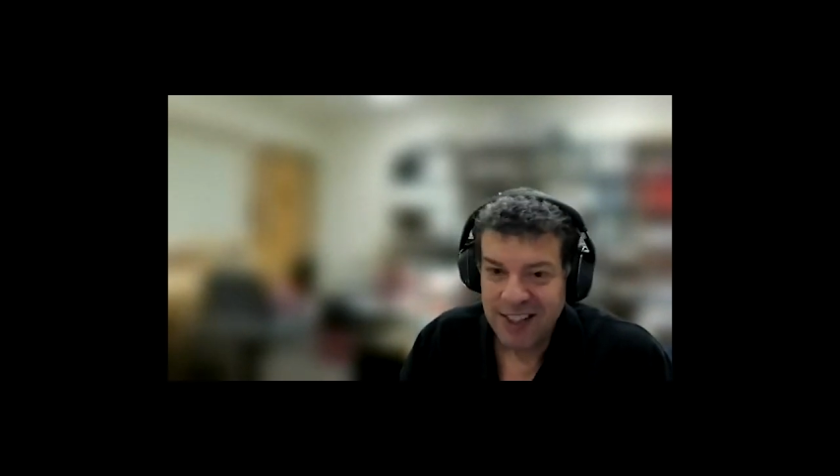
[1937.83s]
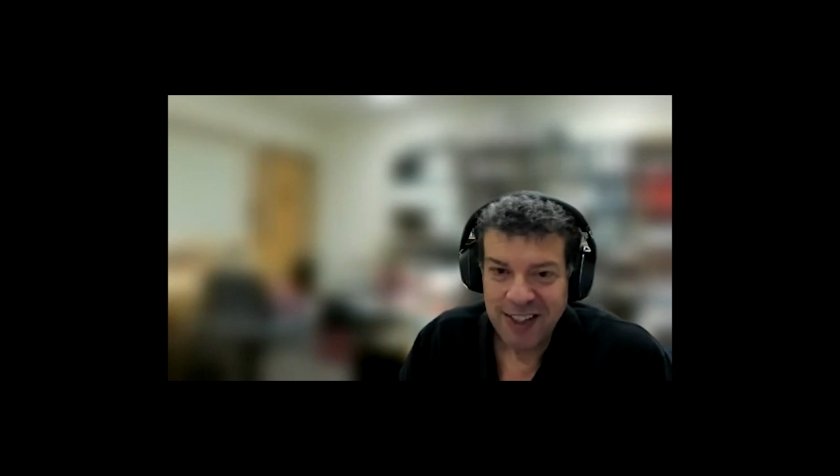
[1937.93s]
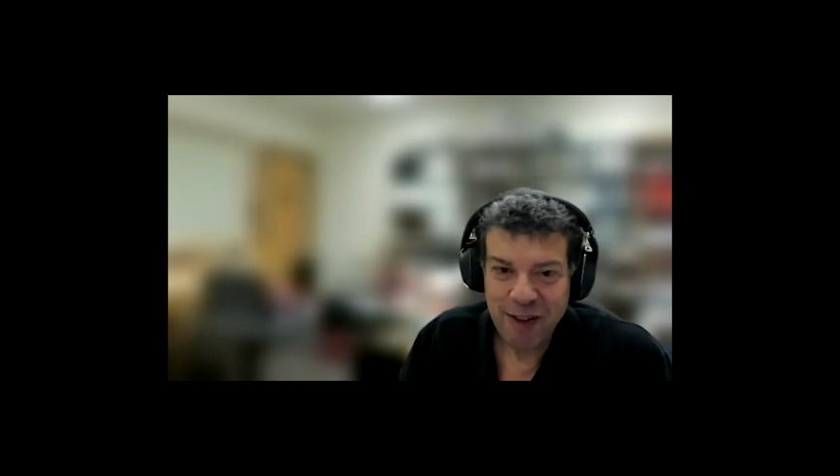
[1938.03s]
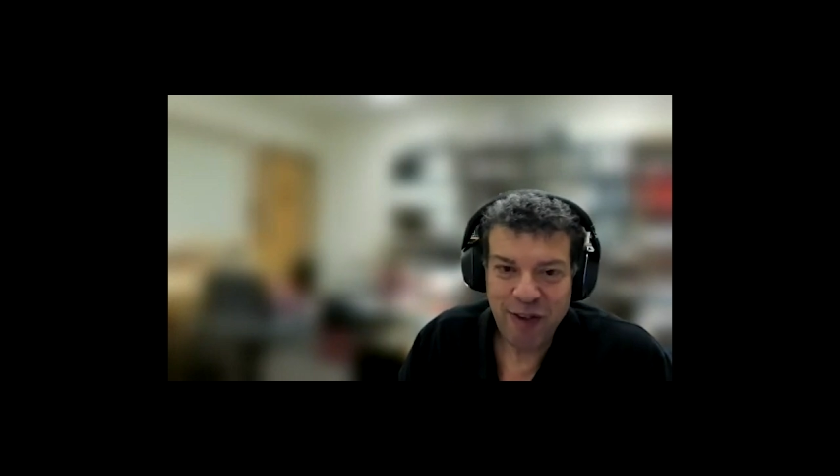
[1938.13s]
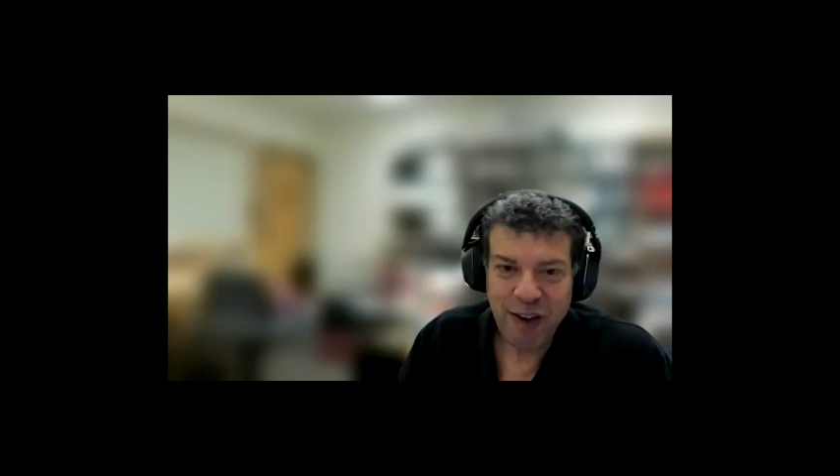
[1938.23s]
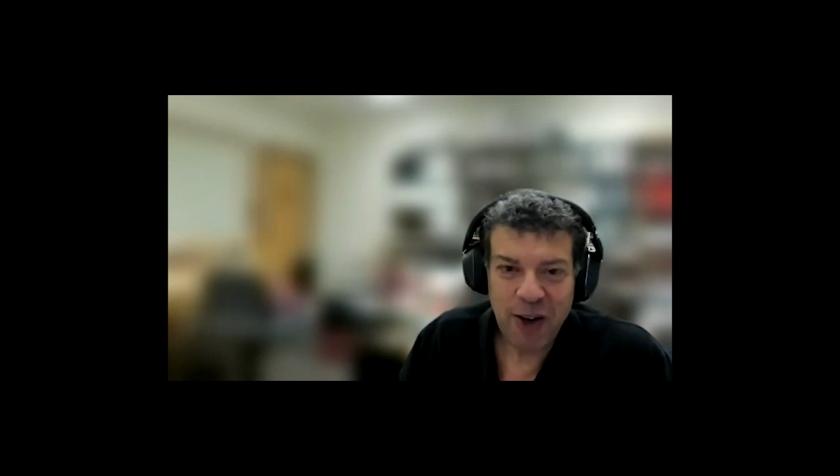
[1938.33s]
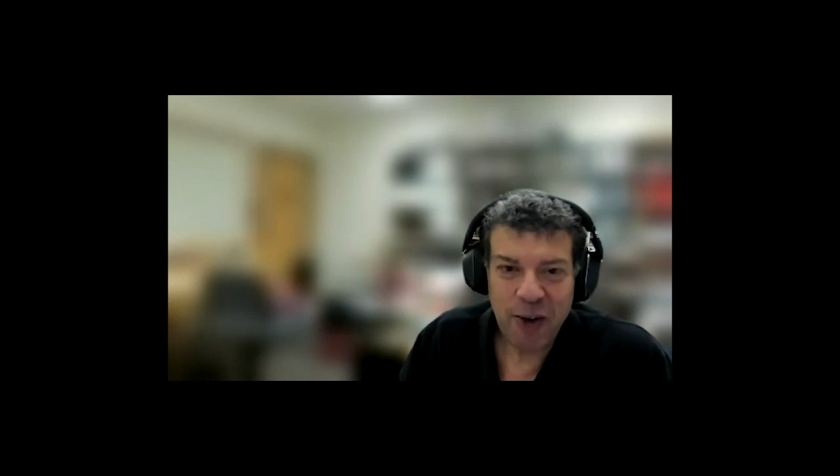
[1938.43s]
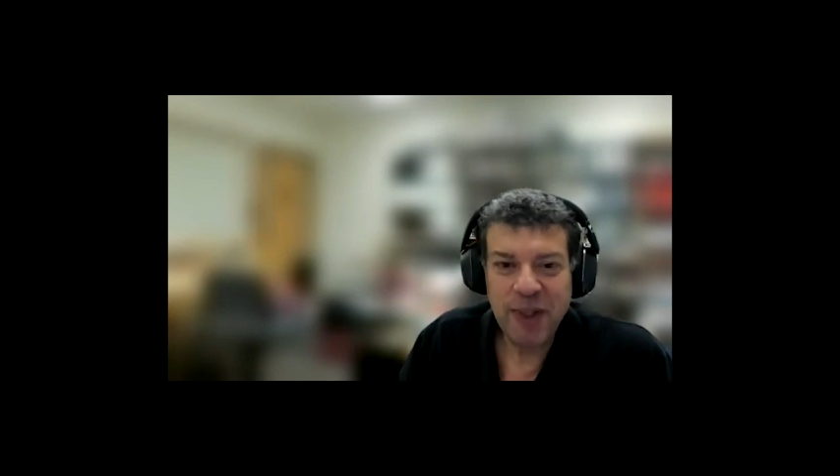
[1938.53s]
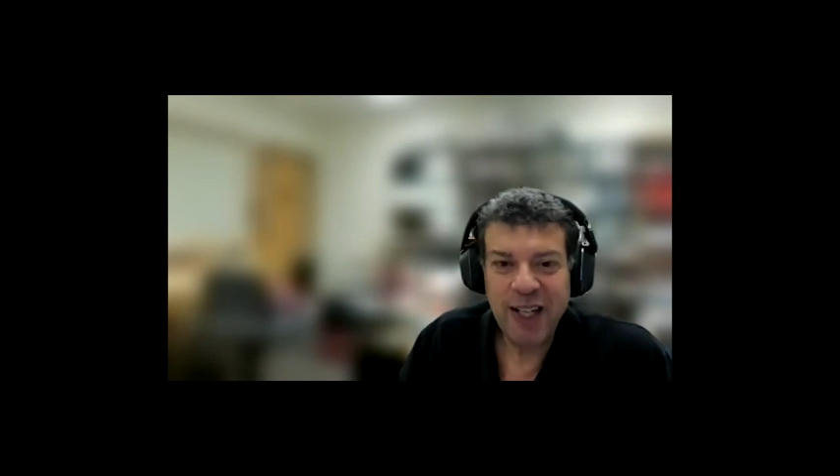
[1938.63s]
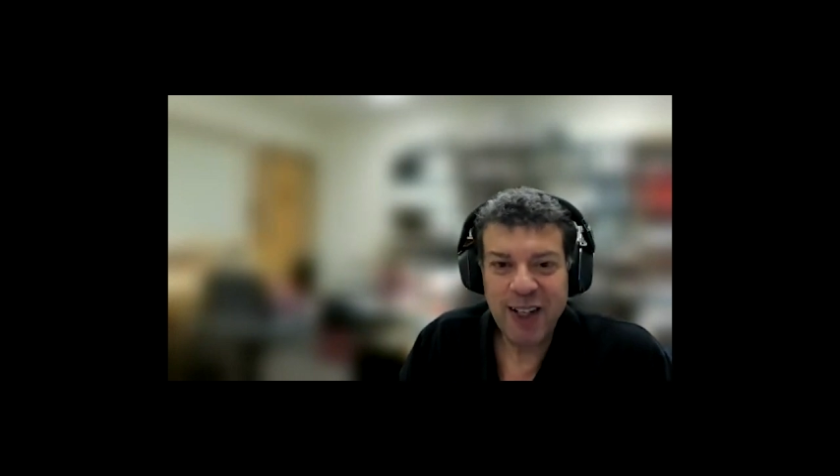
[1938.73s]

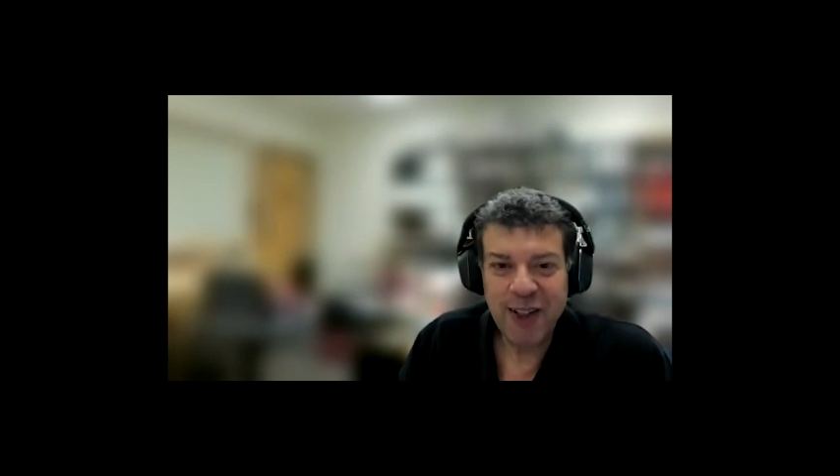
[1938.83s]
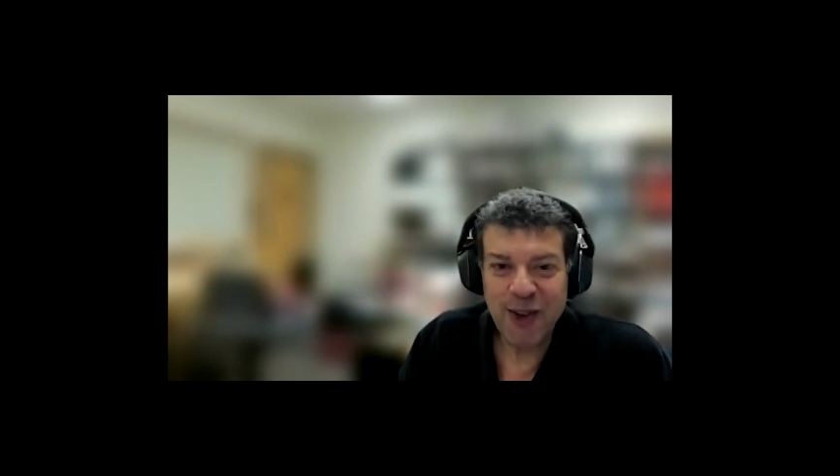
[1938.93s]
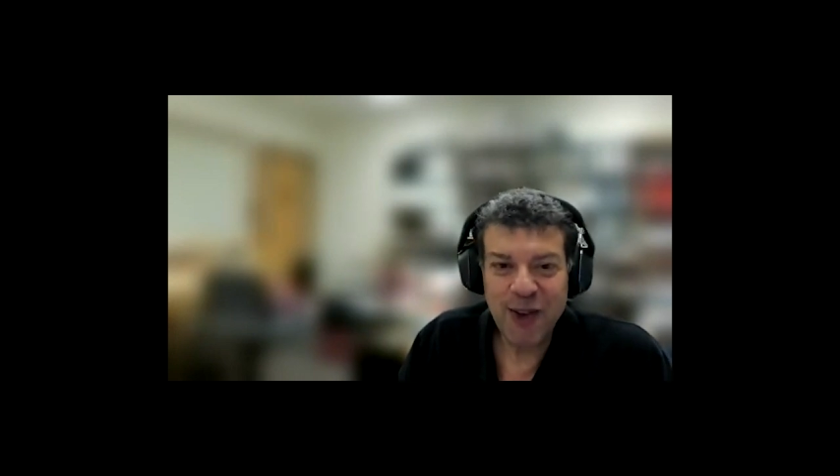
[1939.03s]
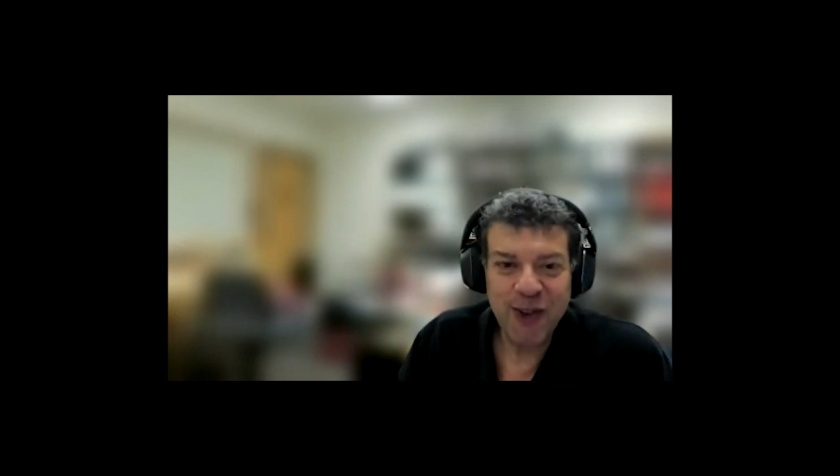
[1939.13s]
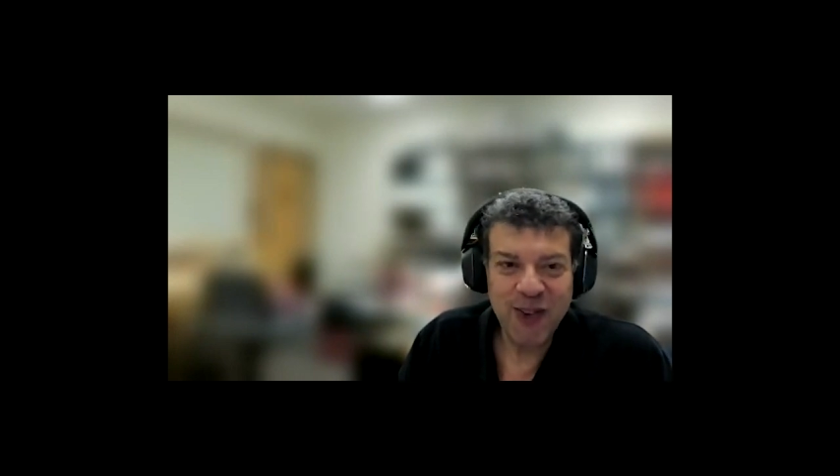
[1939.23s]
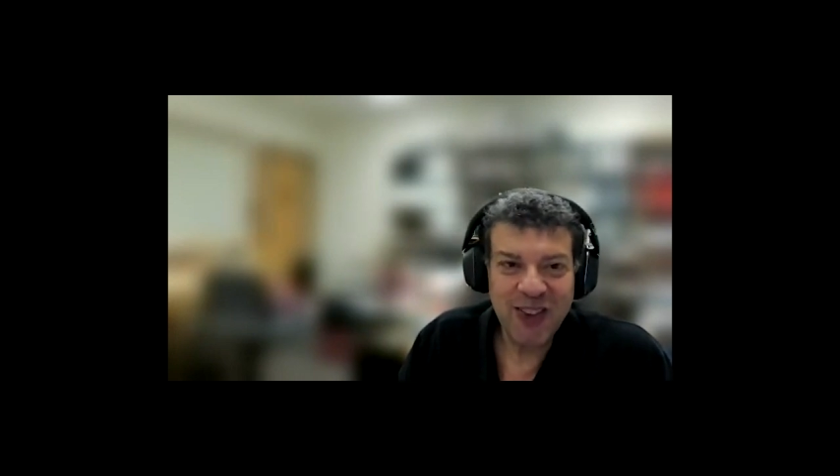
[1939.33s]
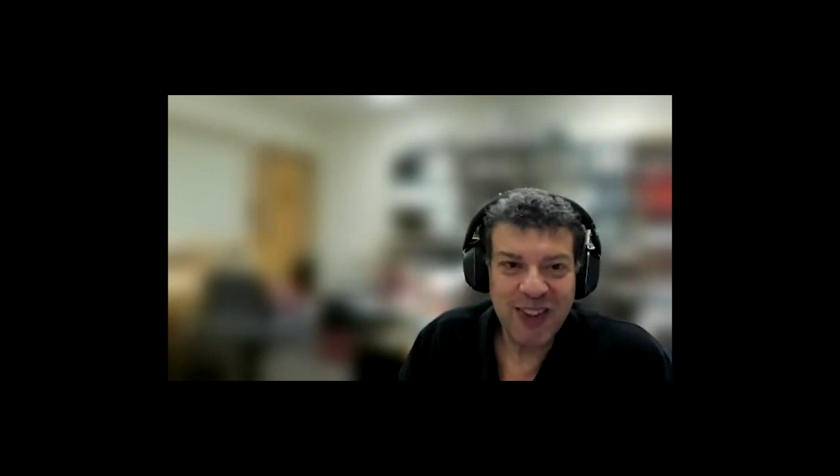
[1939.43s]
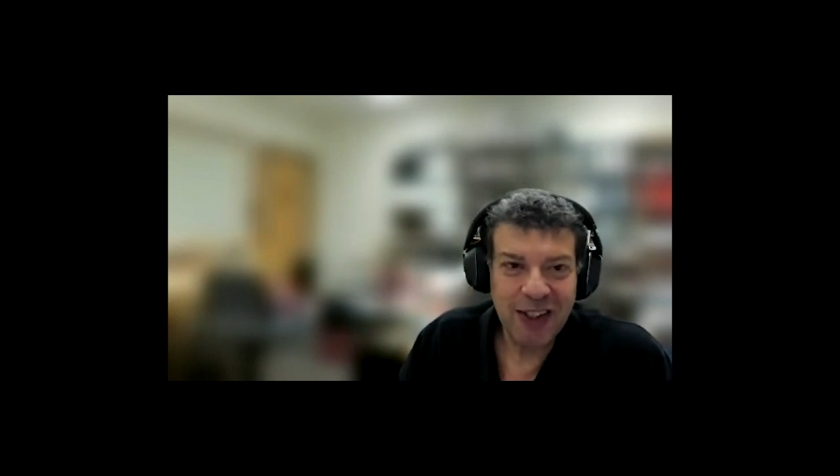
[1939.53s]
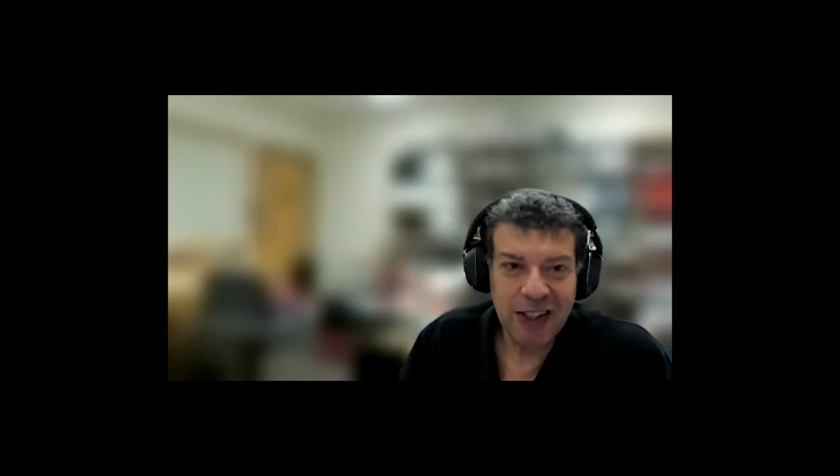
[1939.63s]
develop their own